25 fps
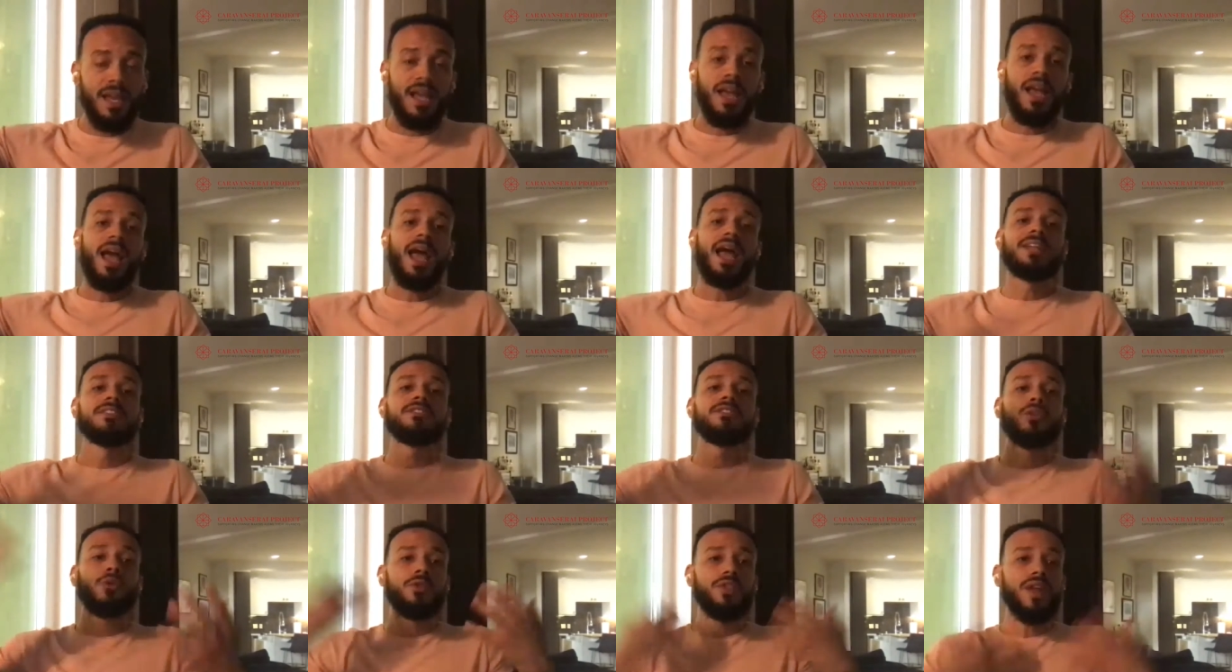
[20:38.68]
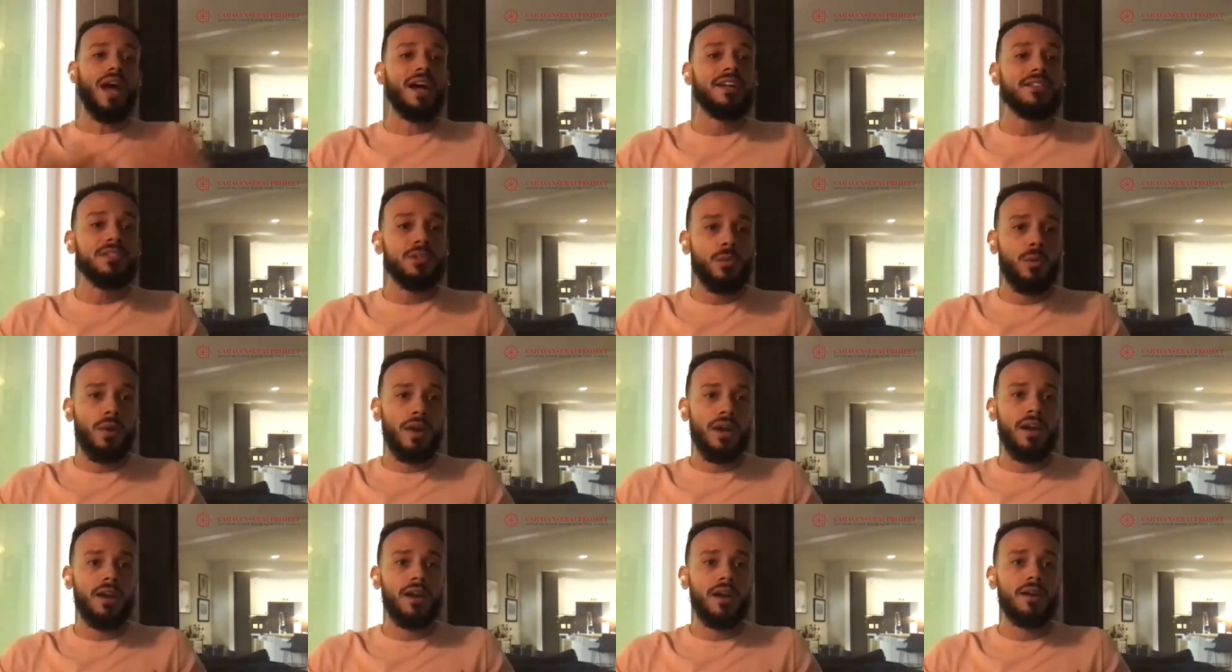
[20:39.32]
And so that's
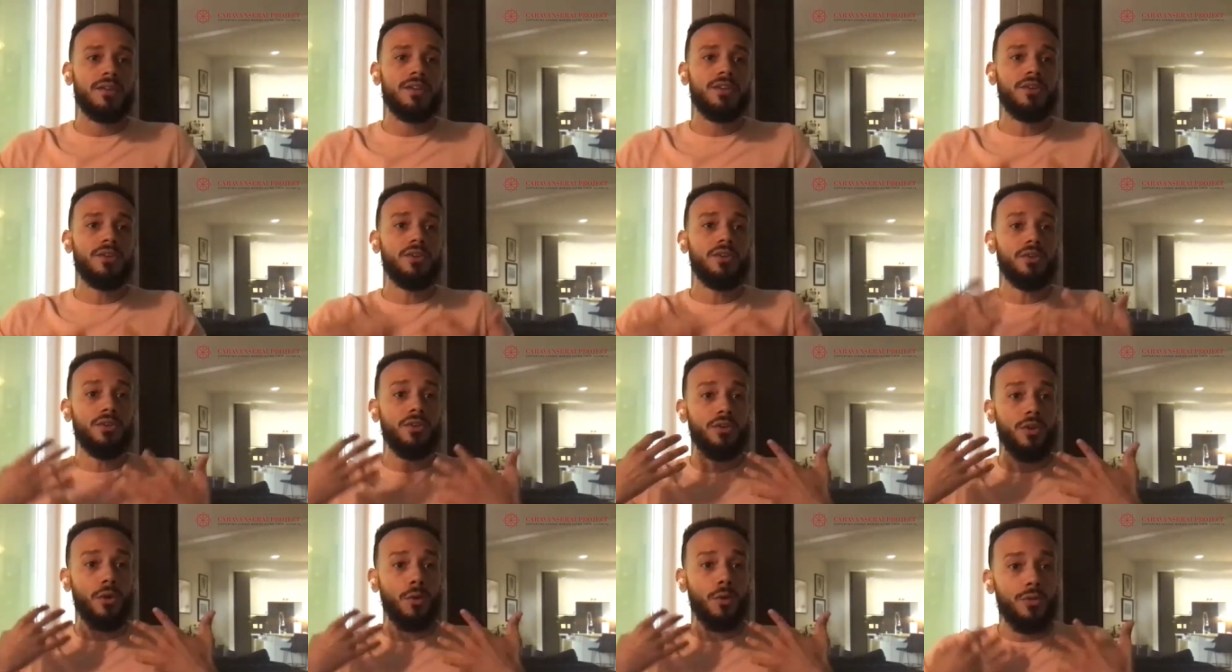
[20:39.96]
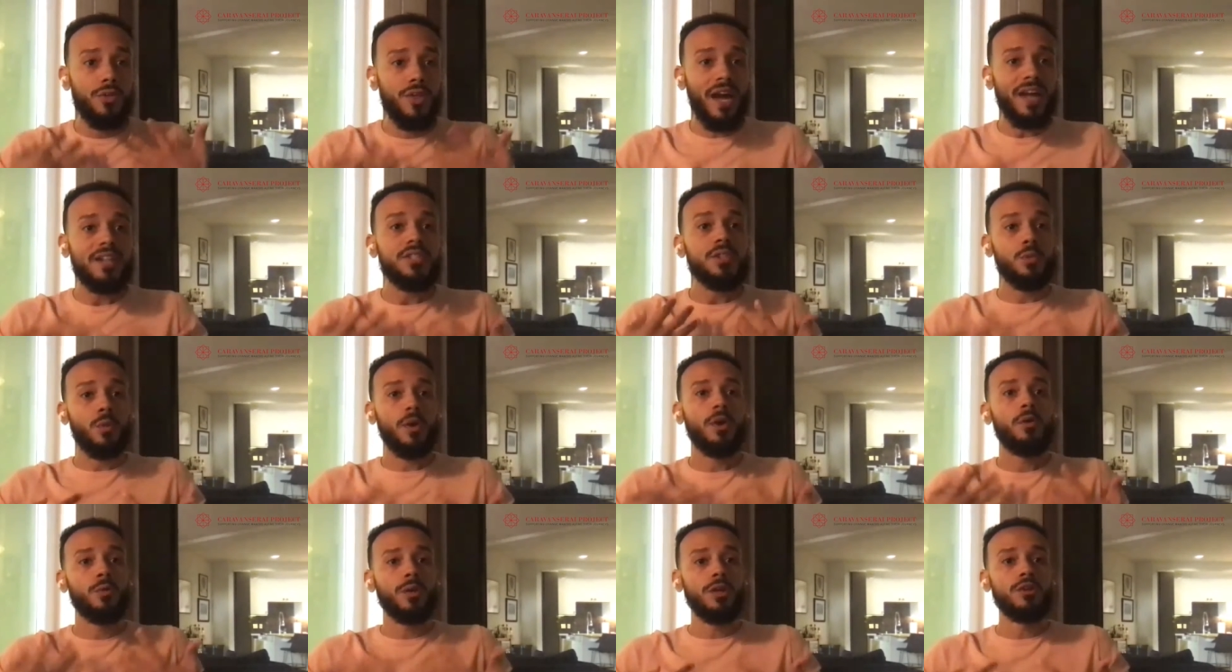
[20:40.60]
where, that's
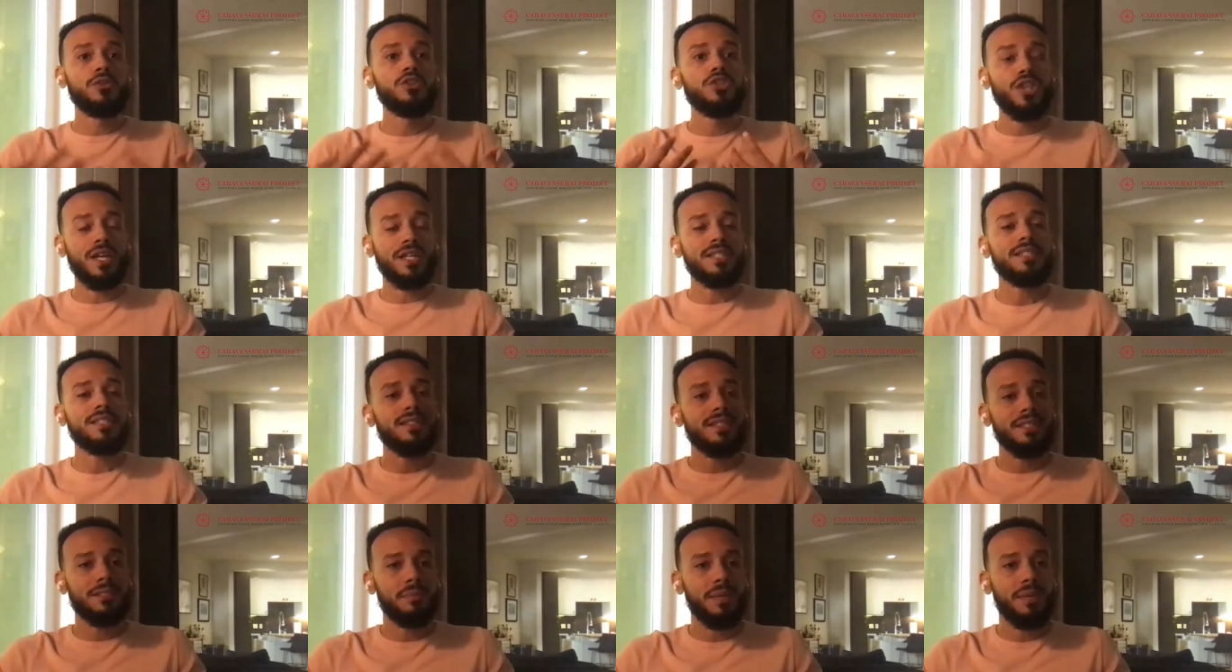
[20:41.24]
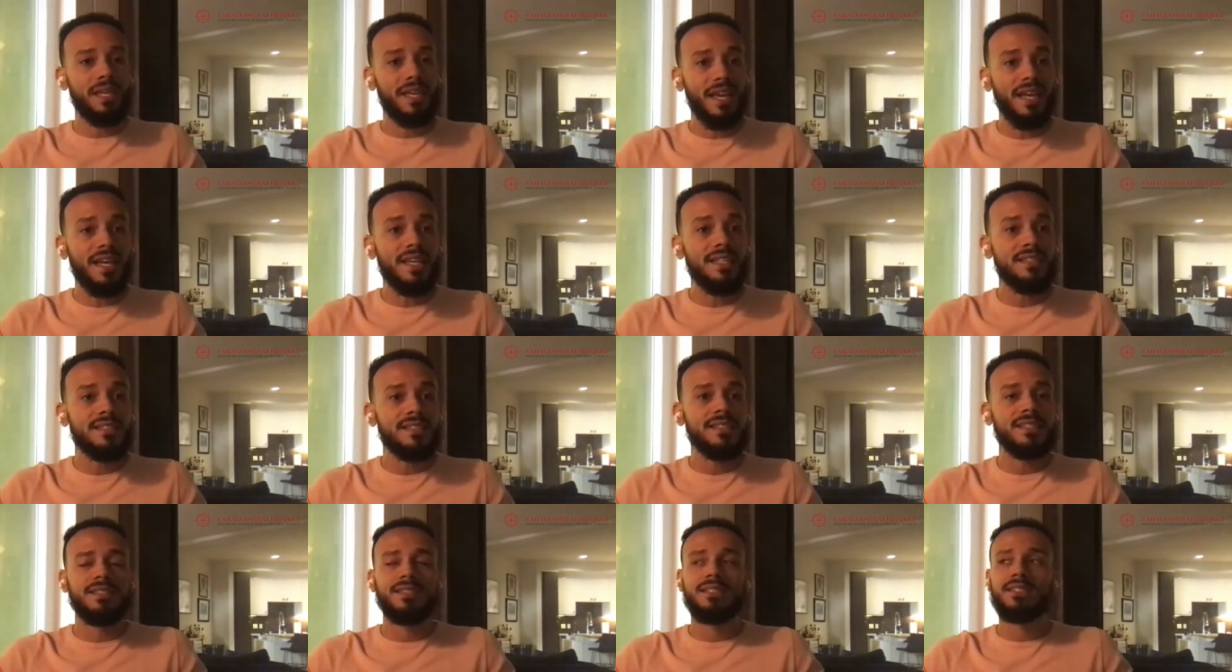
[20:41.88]
where real justice
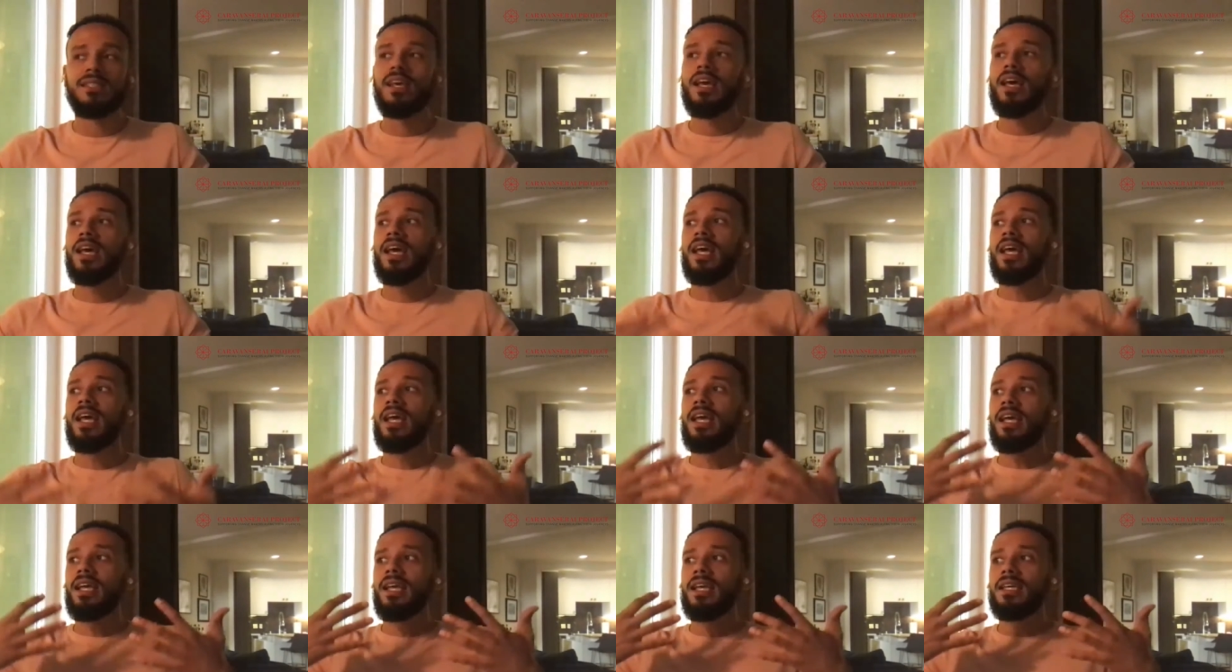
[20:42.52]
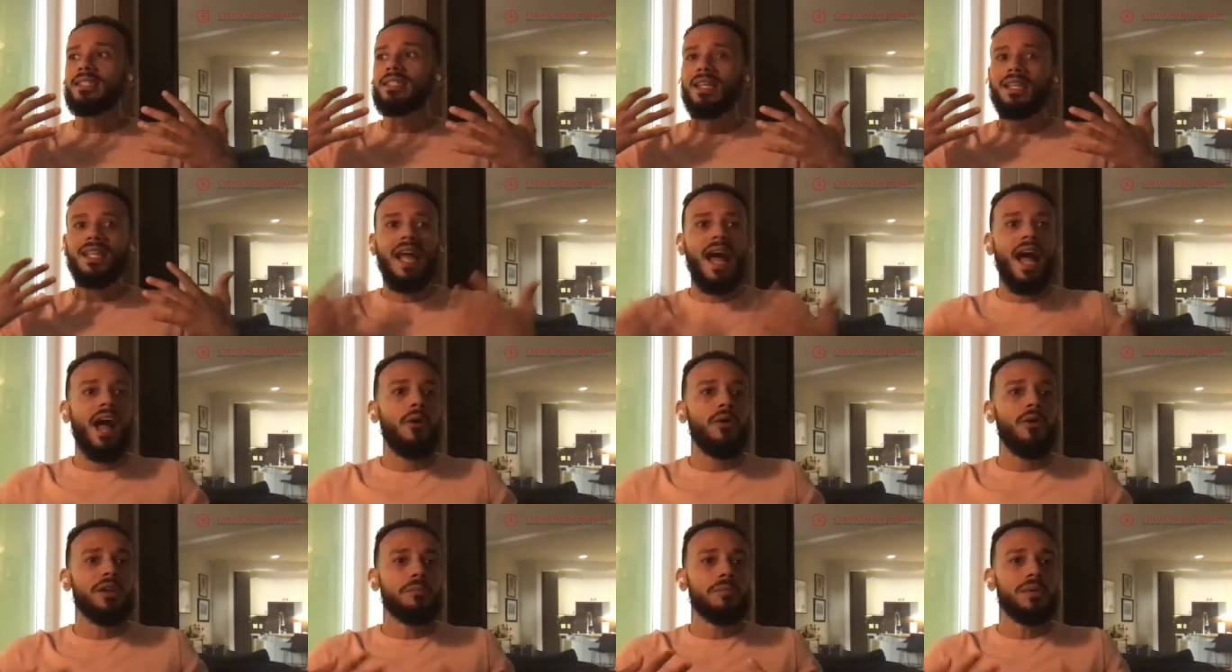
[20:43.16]
begins, is
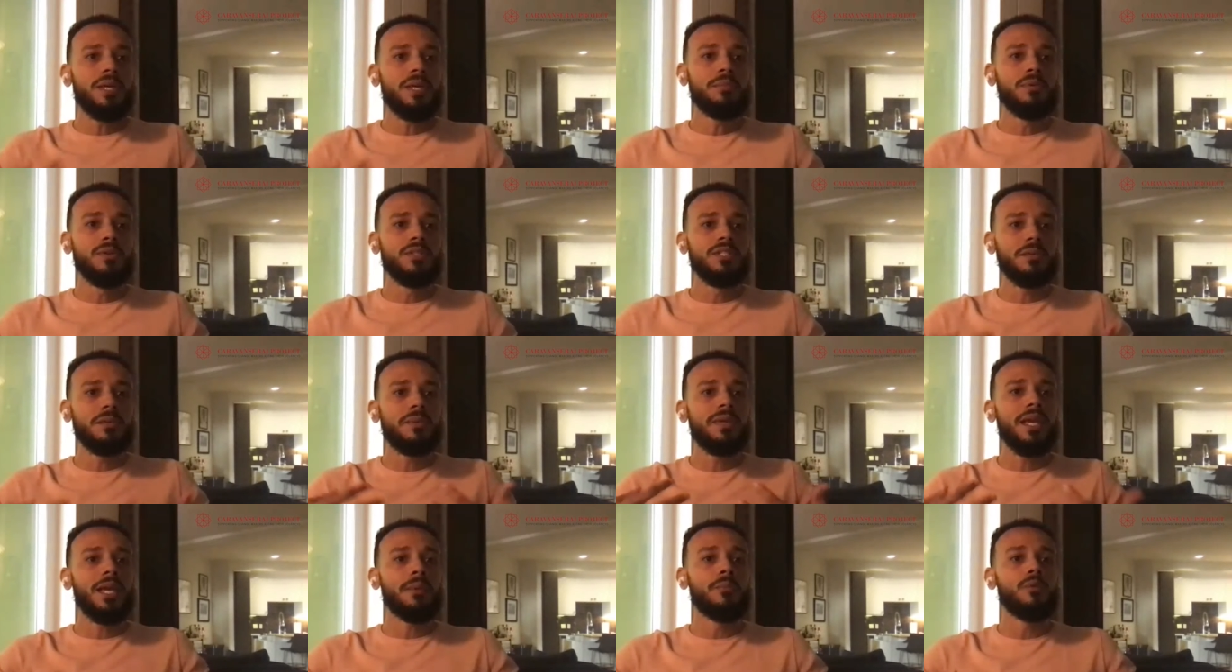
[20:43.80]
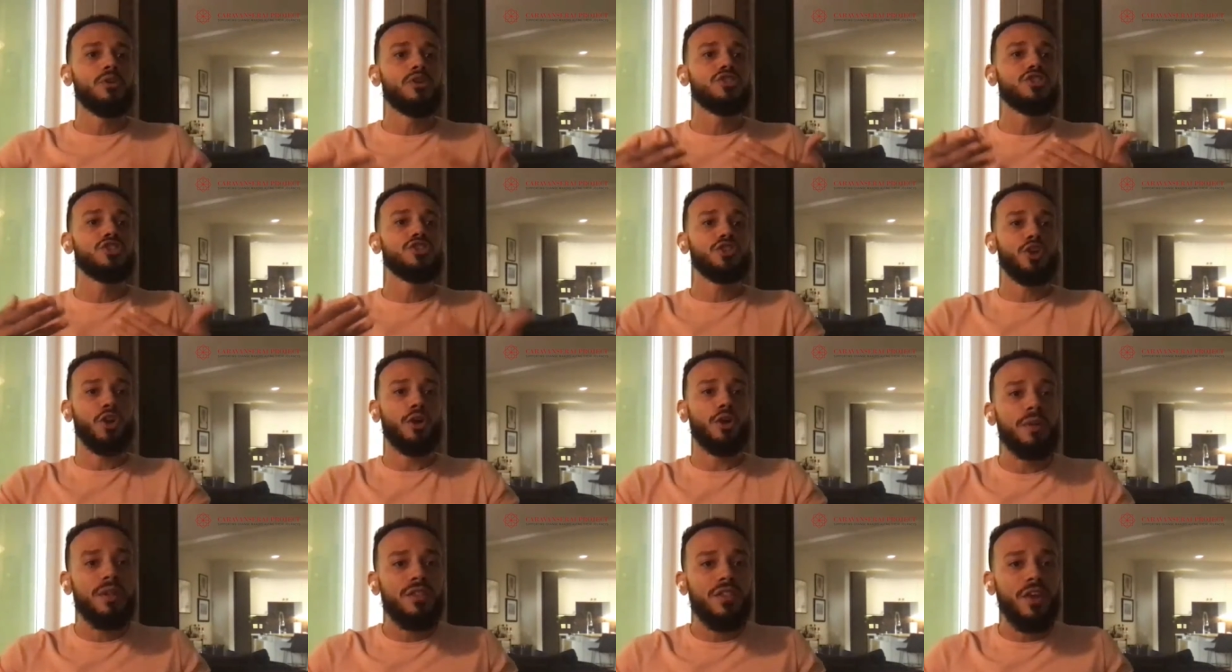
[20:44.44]
allowing people to be able to
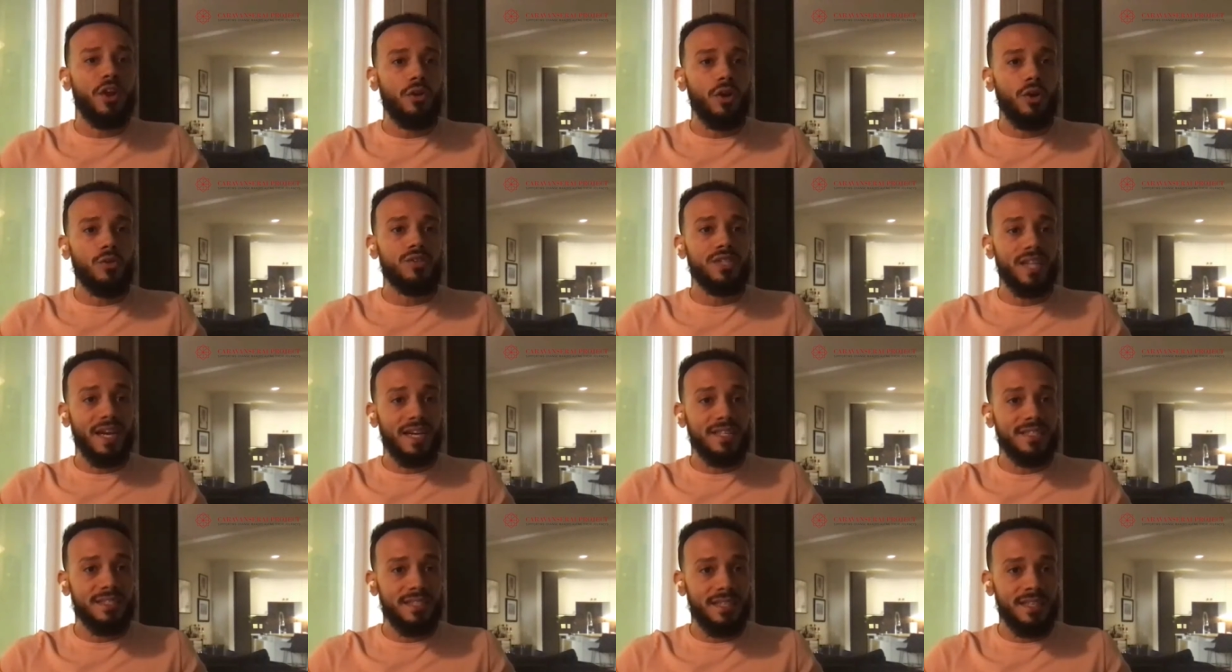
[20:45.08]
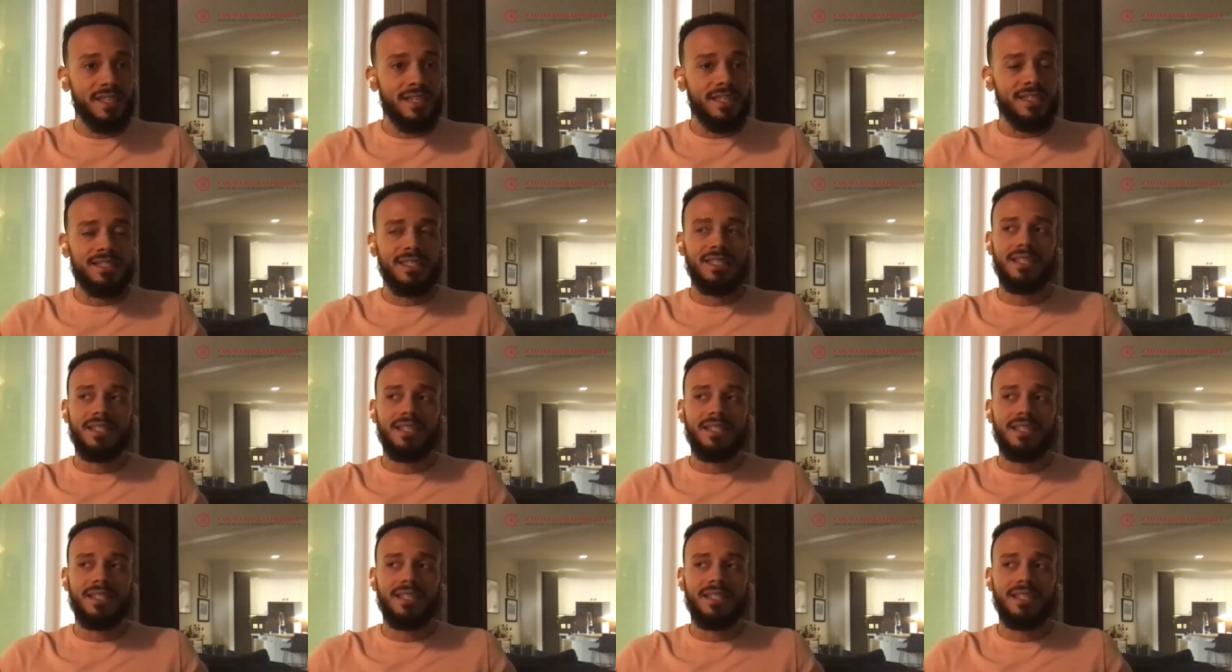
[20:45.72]
determine their own destinies.